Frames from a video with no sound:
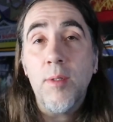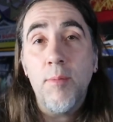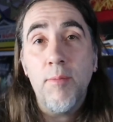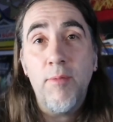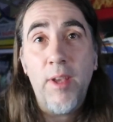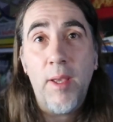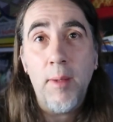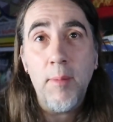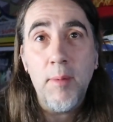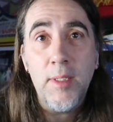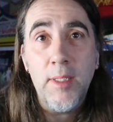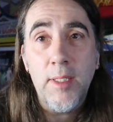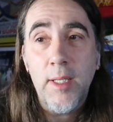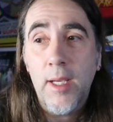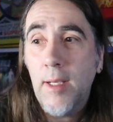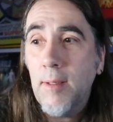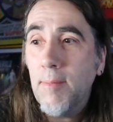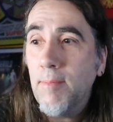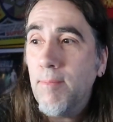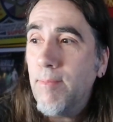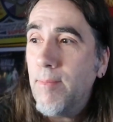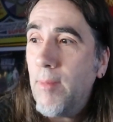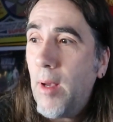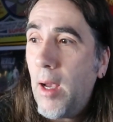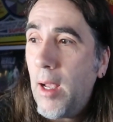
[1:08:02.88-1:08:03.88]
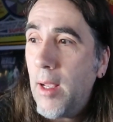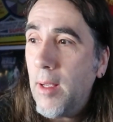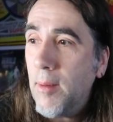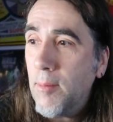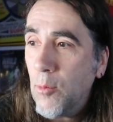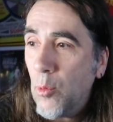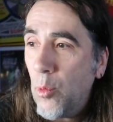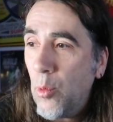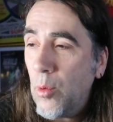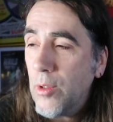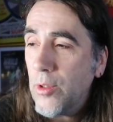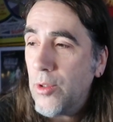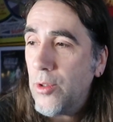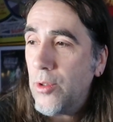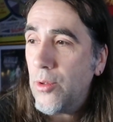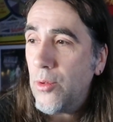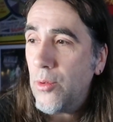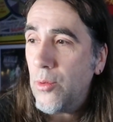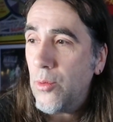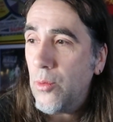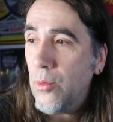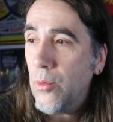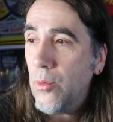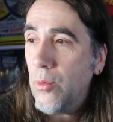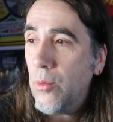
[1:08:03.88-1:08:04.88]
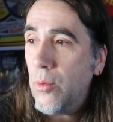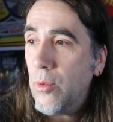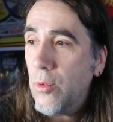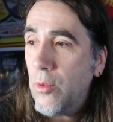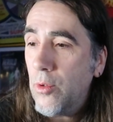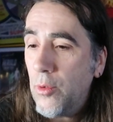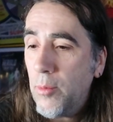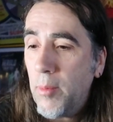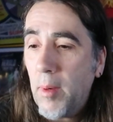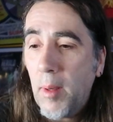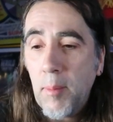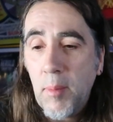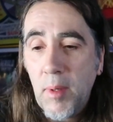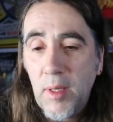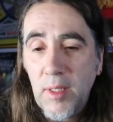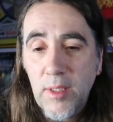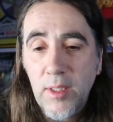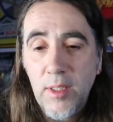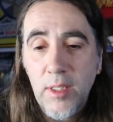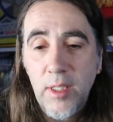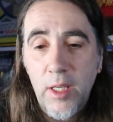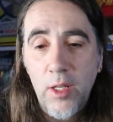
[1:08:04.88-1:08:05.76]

some family time. I am going to do my best